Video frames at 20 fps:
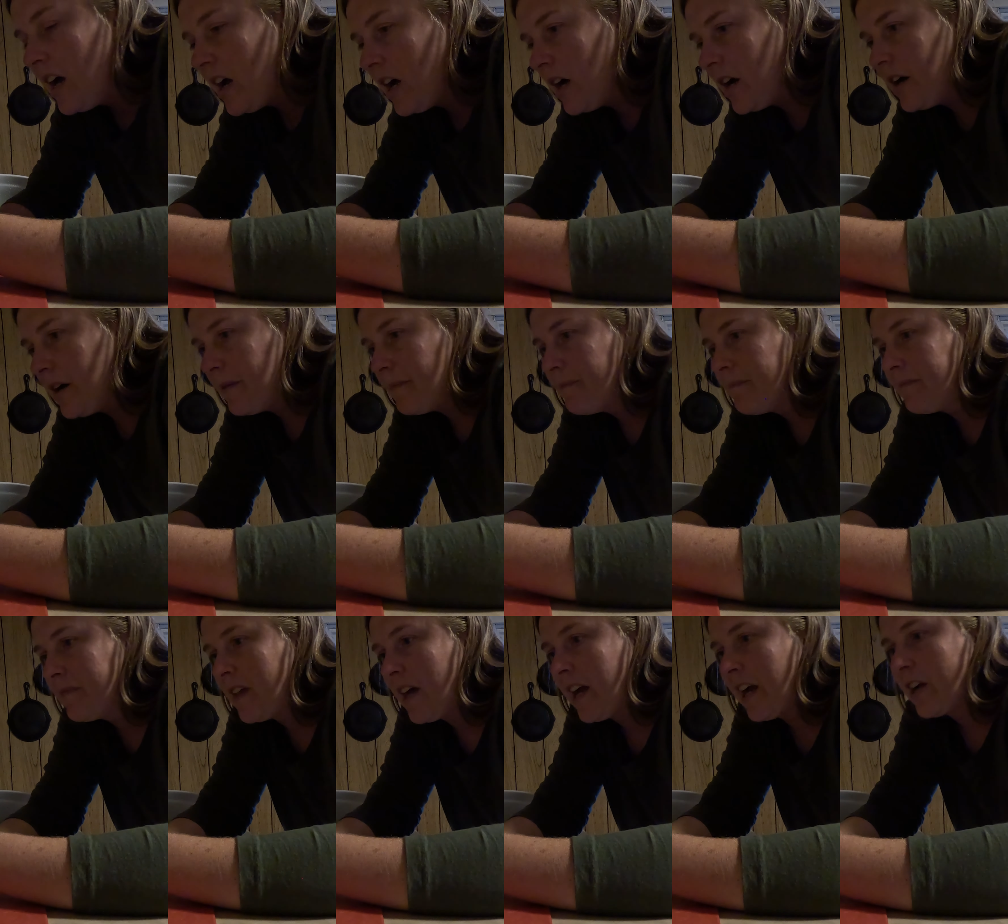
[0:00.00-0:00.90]

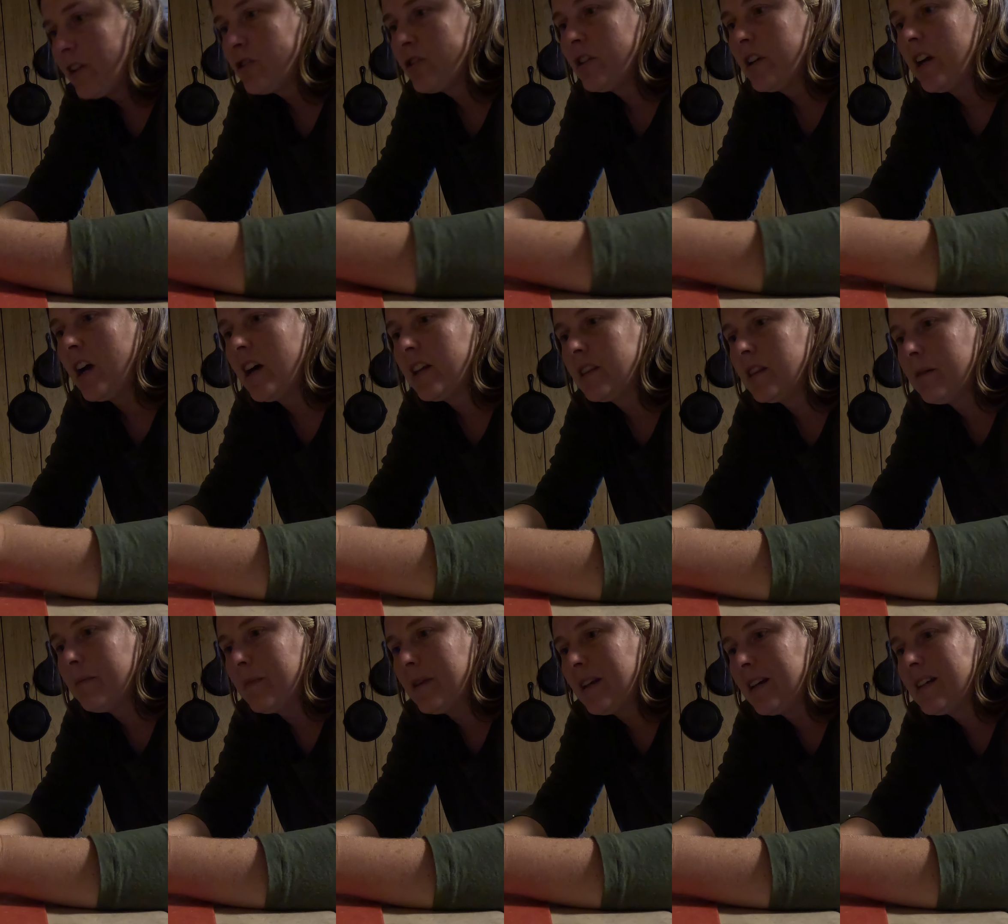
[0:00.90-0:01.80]
I actually cut
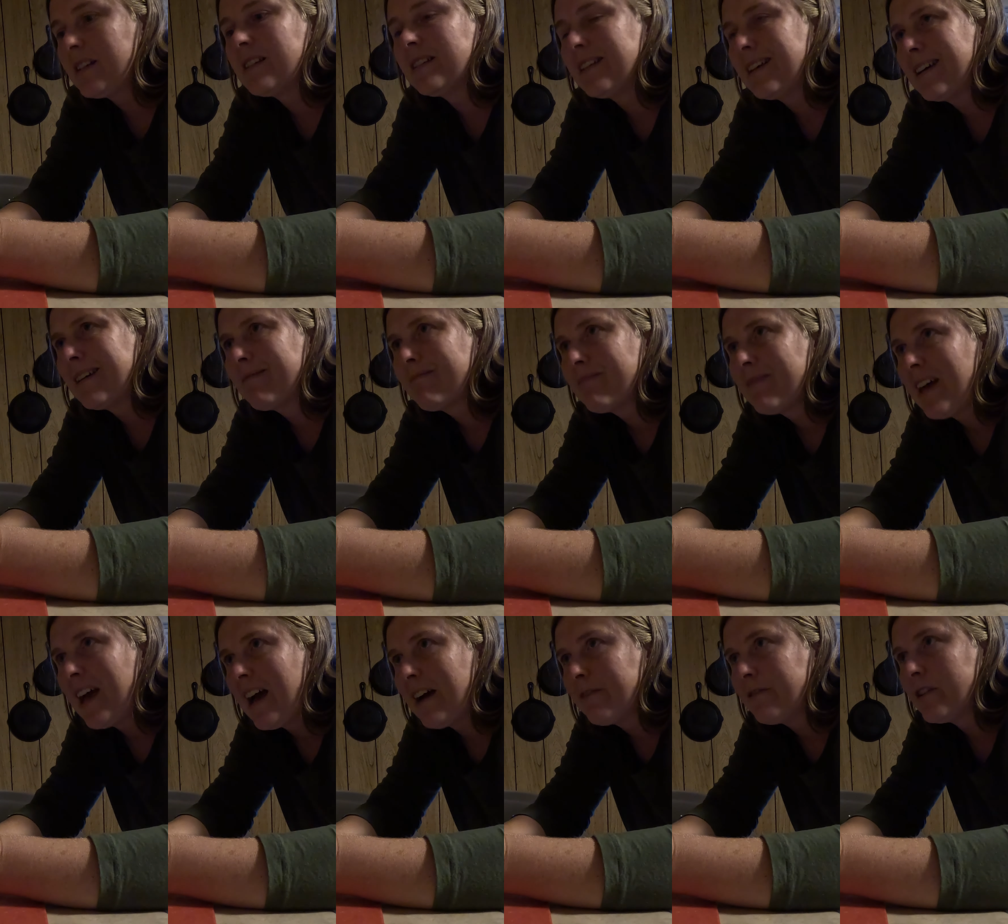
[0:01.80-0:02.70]
them into like
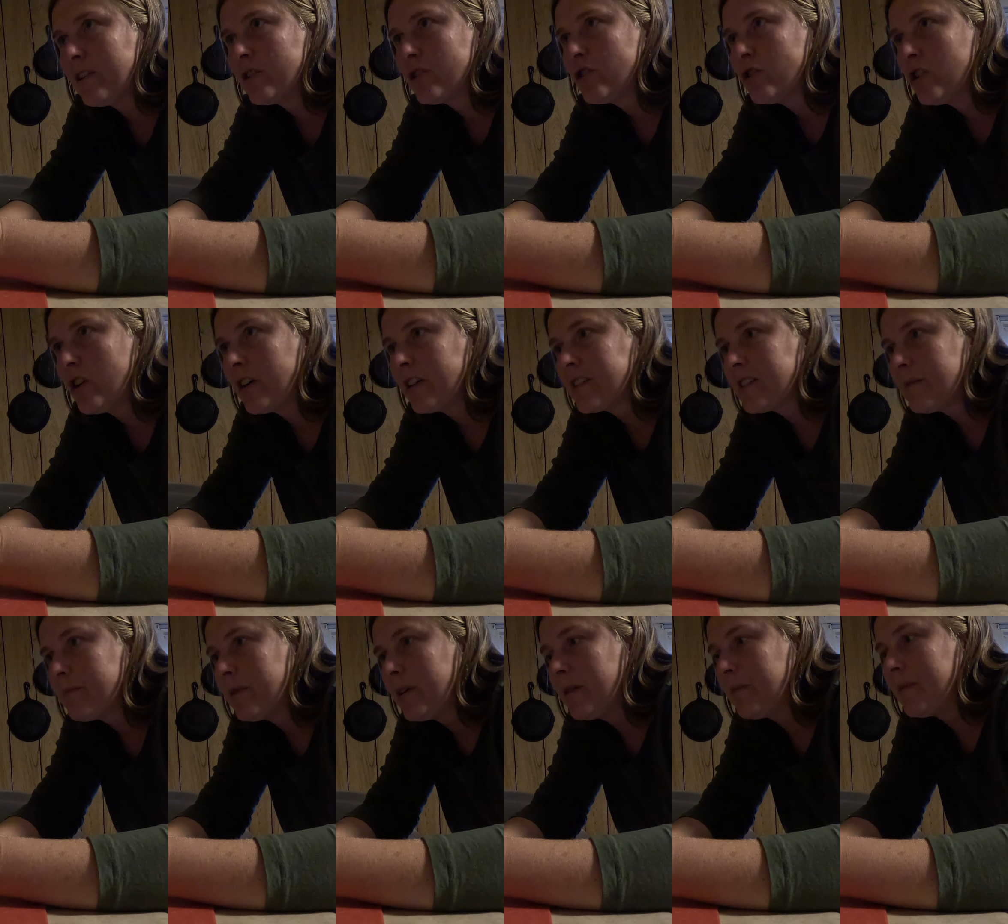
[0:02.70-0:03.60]
1/2-inch chunks
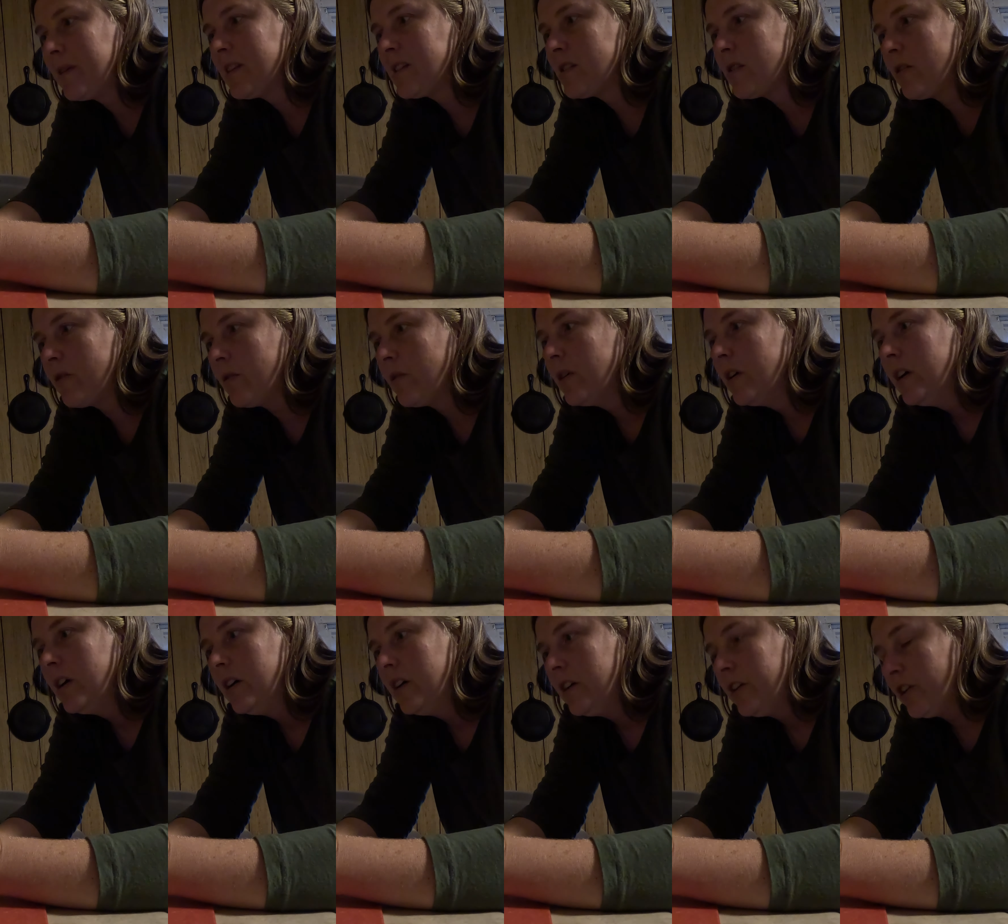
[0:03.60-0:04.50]
and put them in. So
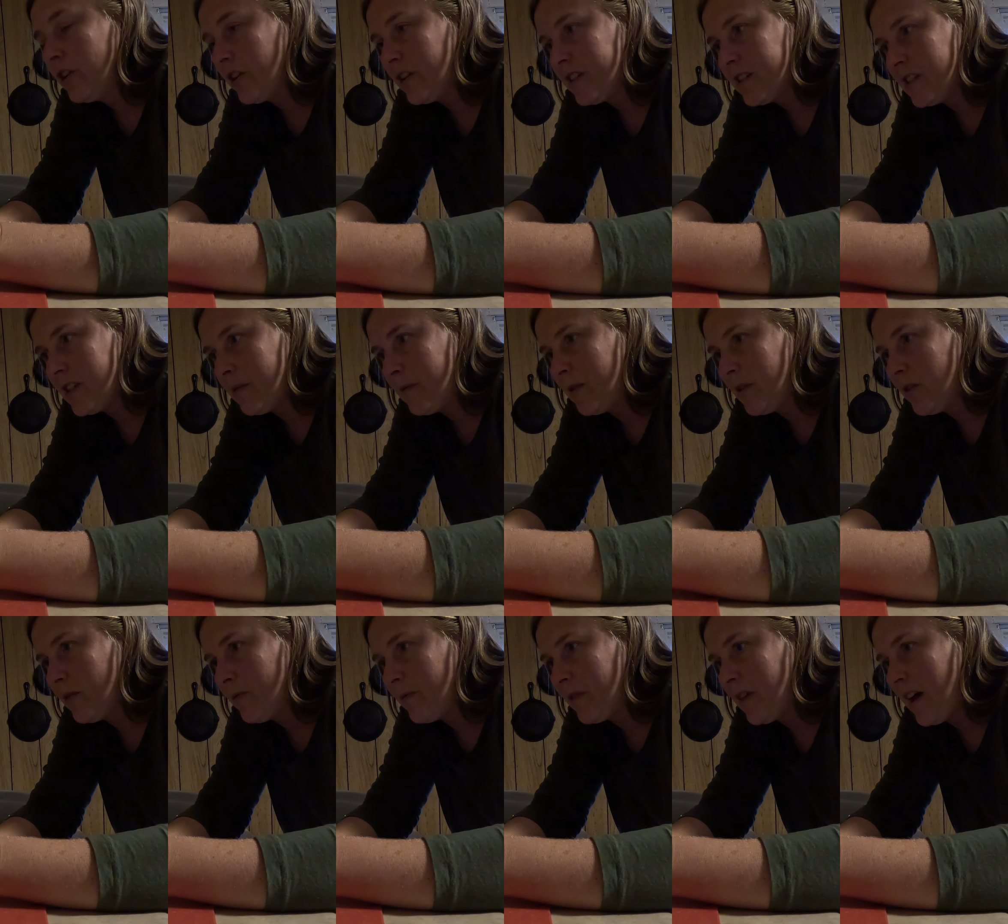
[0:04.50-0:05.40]
you're going to see me
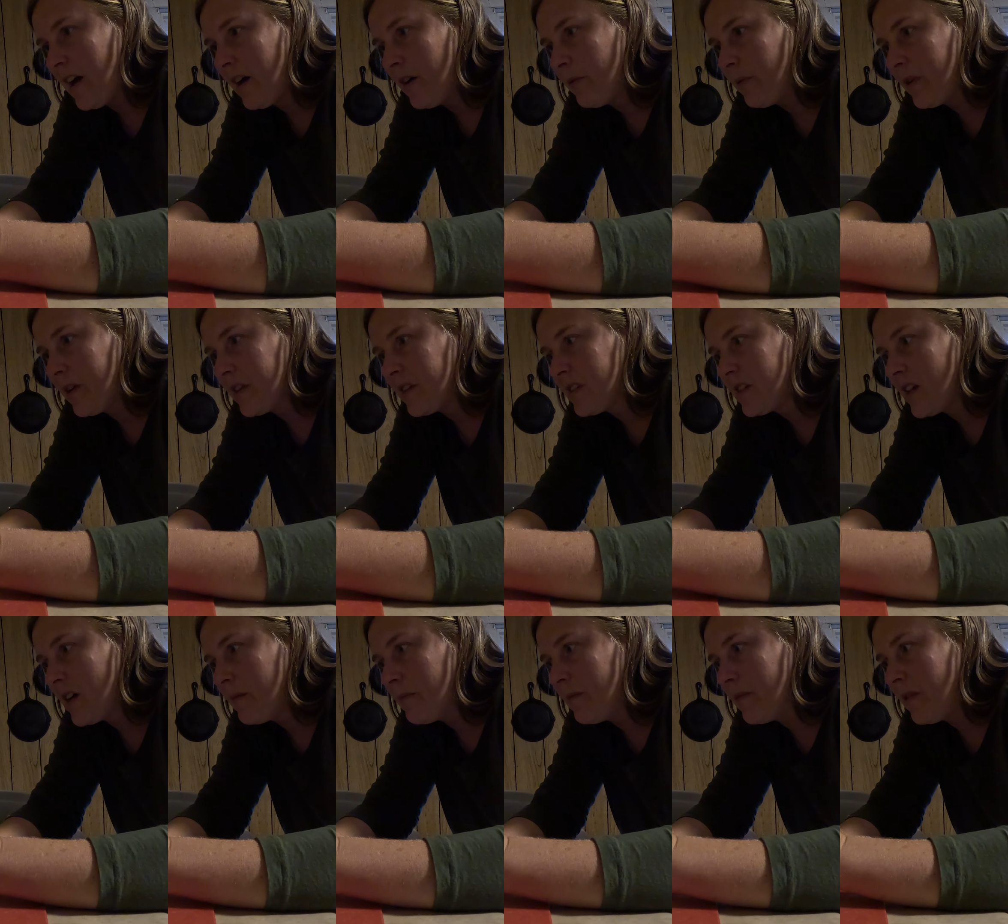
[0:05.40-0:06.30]
do that with
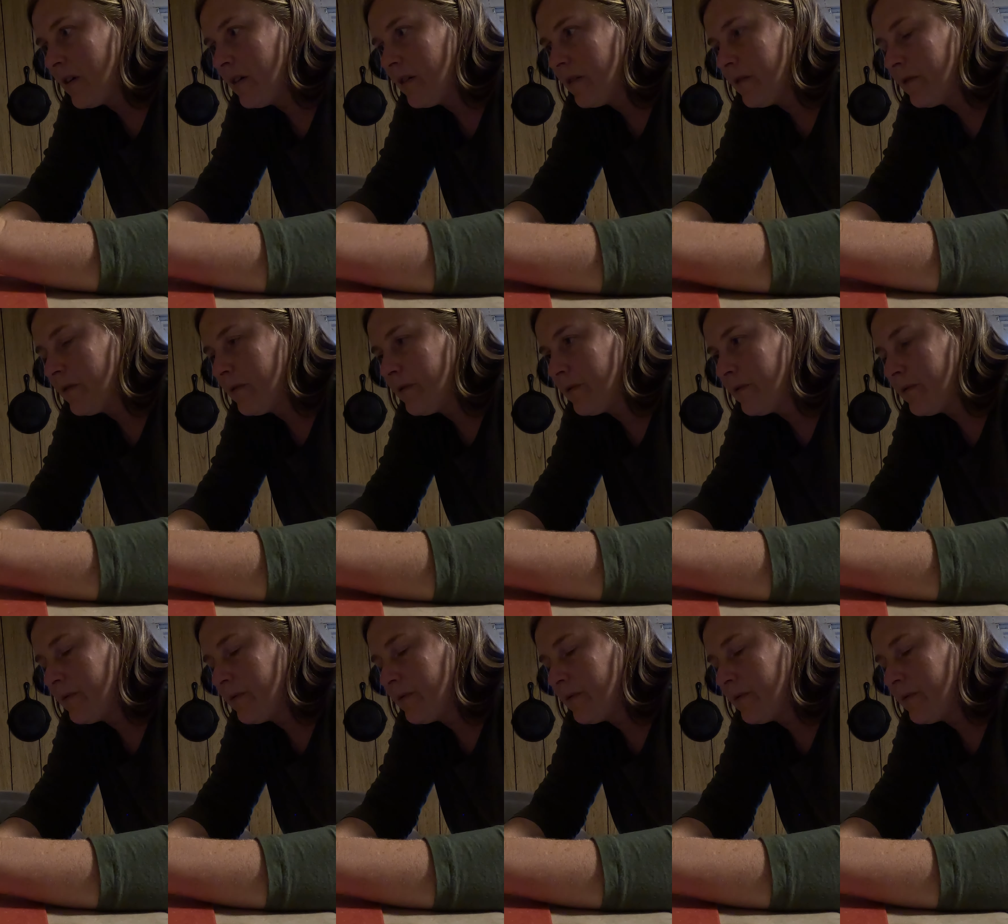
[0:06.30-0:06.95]
some of